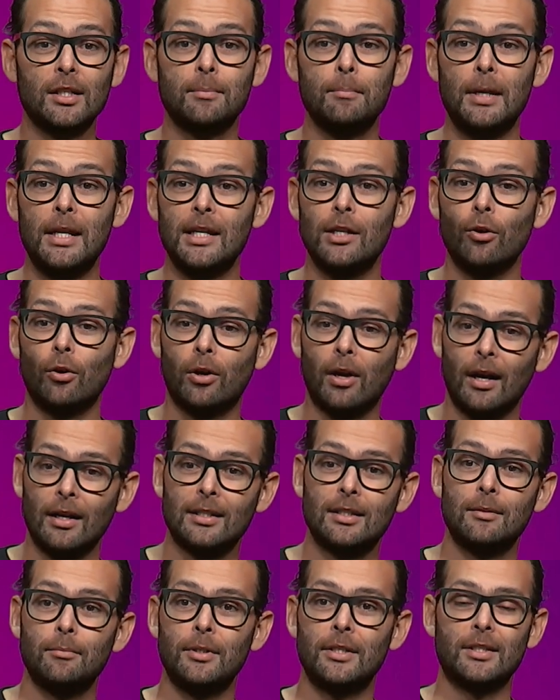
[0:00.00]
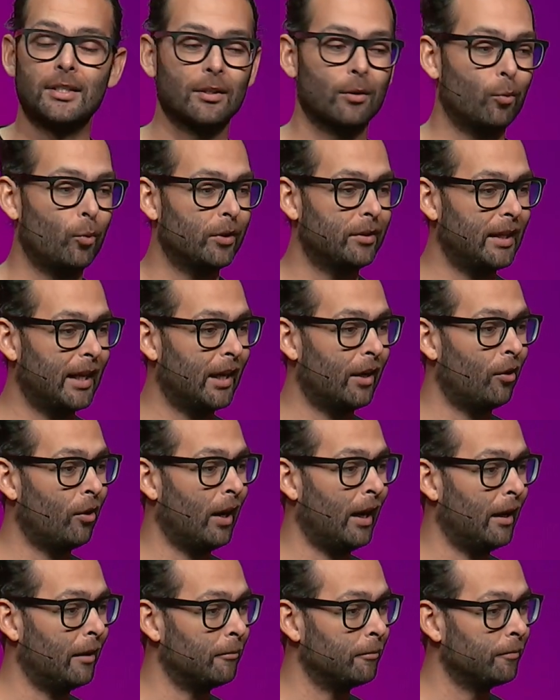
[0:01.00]
as meeting your customers where they're
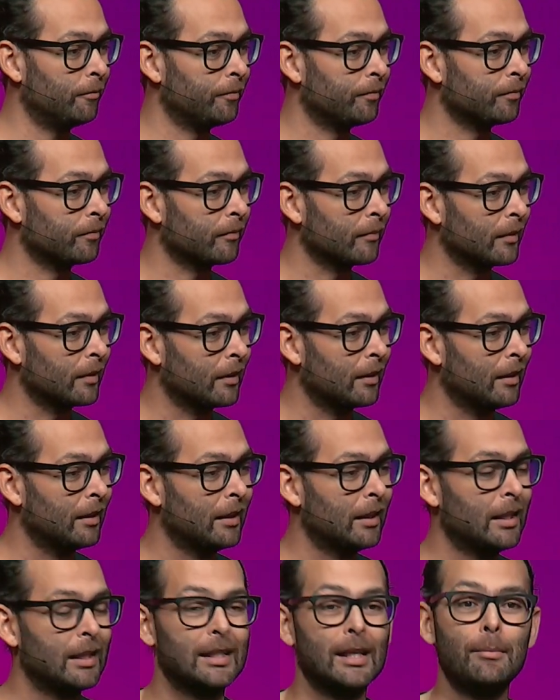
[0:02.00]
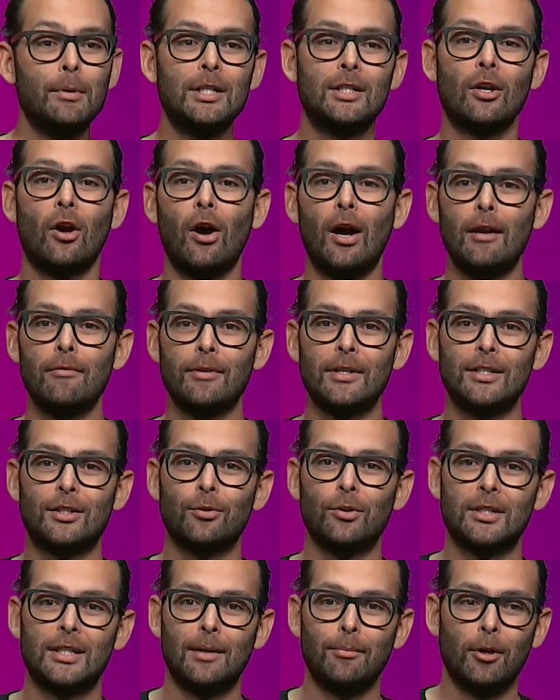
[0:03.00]
at. Let me dive into
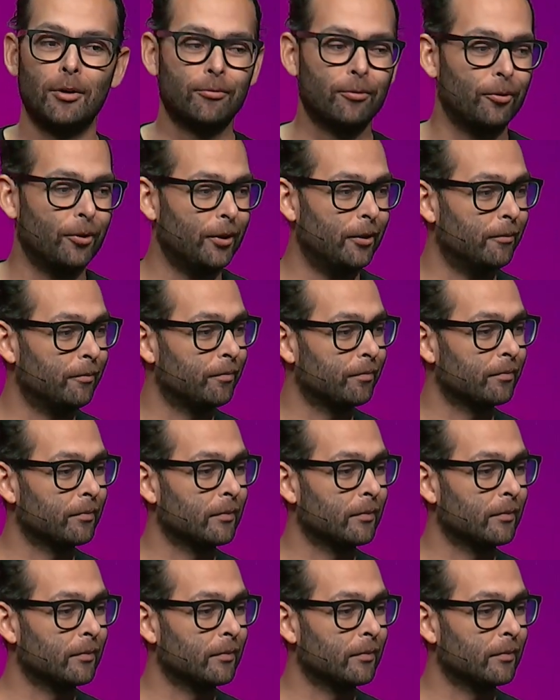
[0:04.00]
a demo for you.